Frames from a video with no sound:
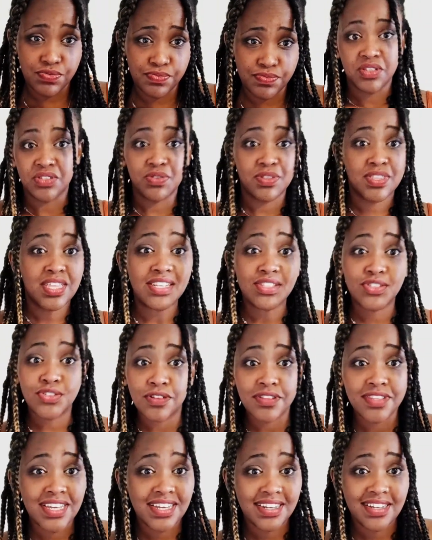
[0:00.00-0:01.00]
So that's all
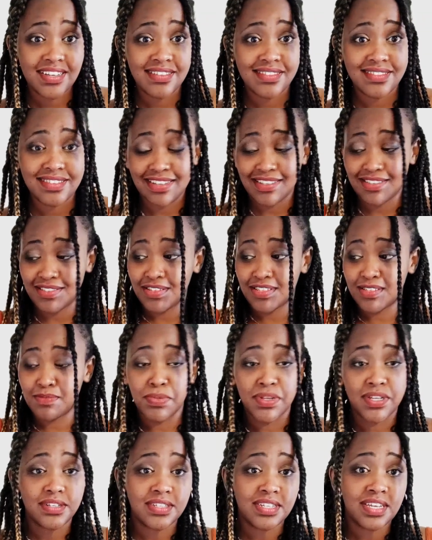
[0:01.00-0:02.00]
that is. It's just
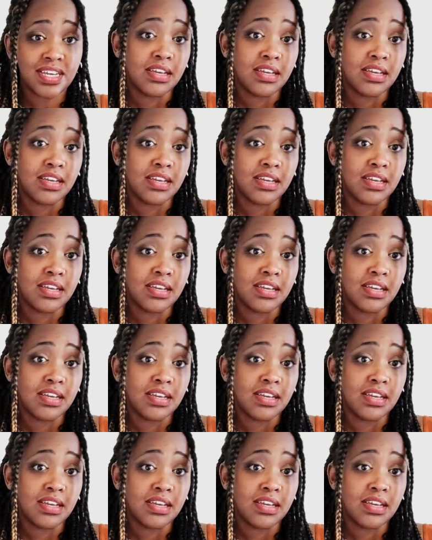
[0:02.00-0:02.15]
blood